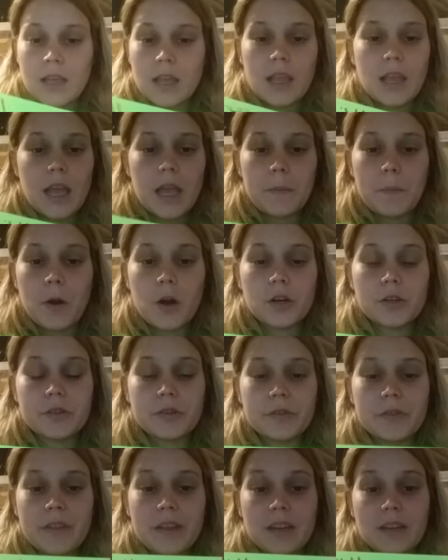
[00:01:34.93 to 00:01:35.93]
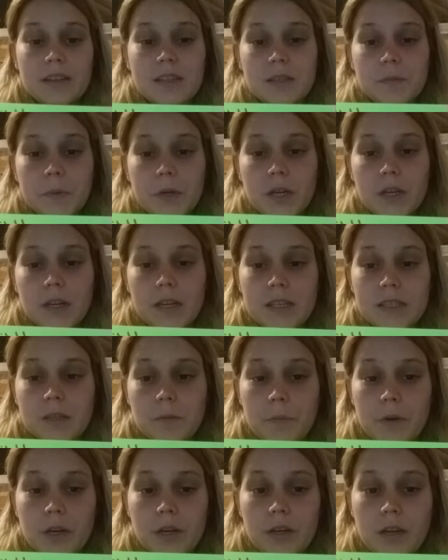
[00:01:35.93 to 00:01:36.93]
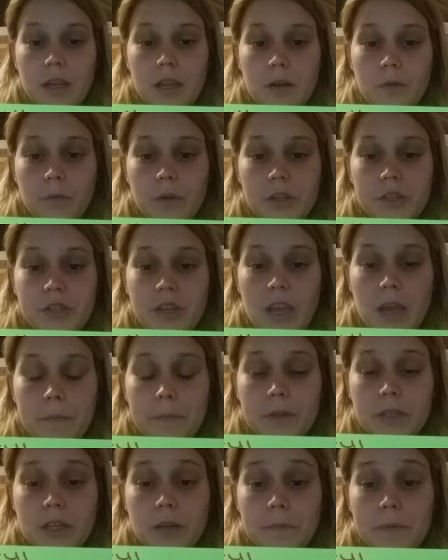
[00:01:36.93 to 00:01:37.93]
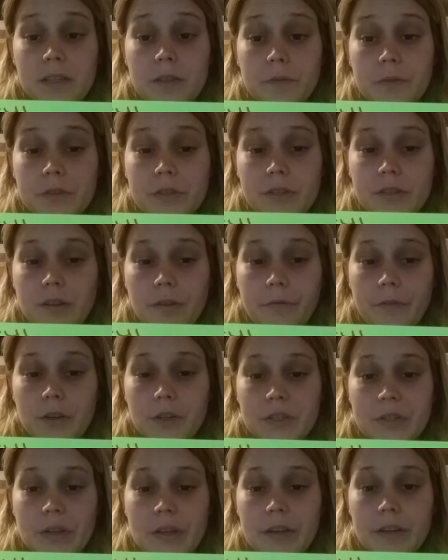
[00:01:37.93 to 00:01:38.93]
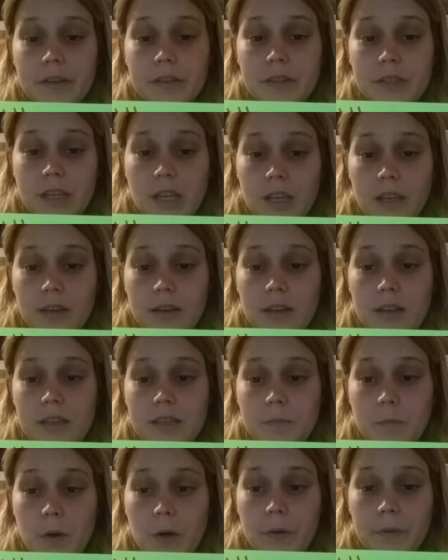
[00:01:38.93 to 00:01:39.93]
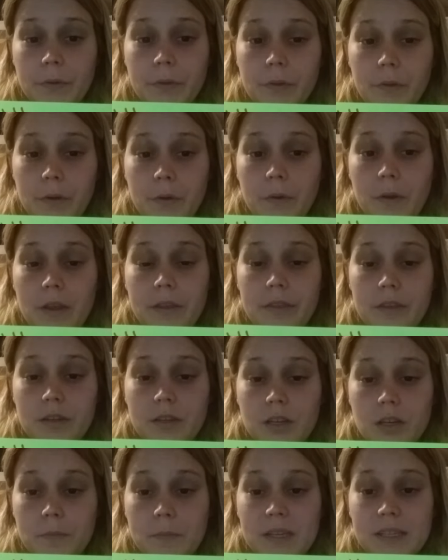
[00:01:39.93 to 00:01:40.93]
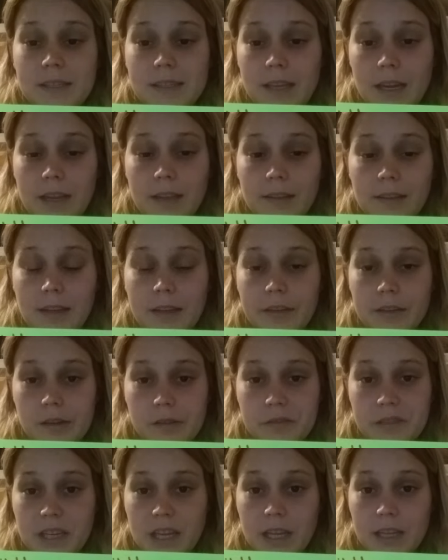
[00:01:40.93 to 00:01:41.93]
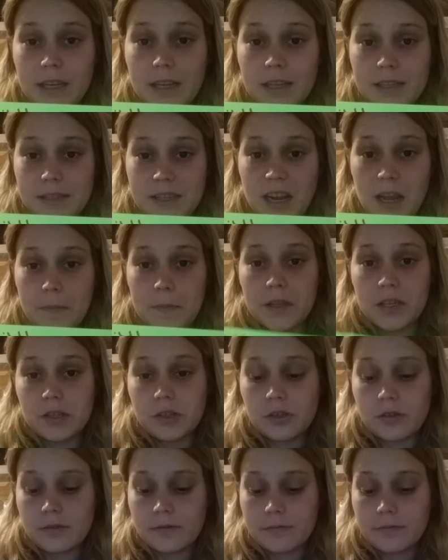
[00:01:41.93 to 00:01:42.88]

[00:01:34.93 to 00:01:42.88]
A partial thickness burn is a burn in which the epidermis, which is the first layer of skin, is burned through and the dermis, second layer of skin, is damaged.